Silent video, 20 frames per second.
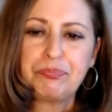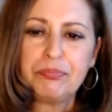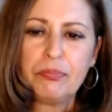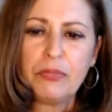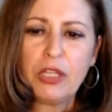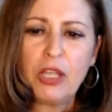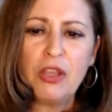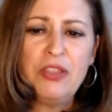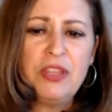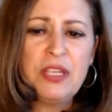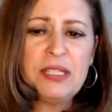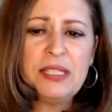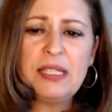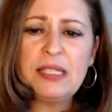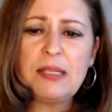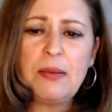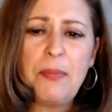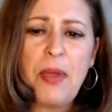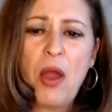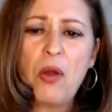this is
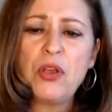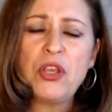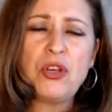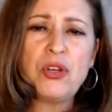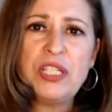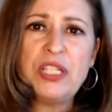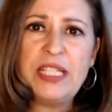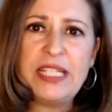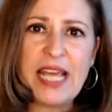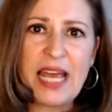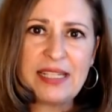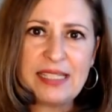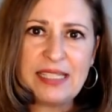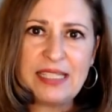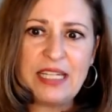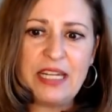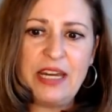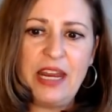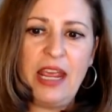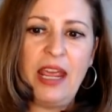about your
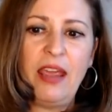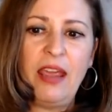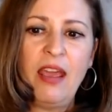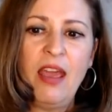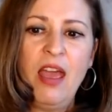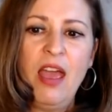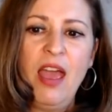destiny.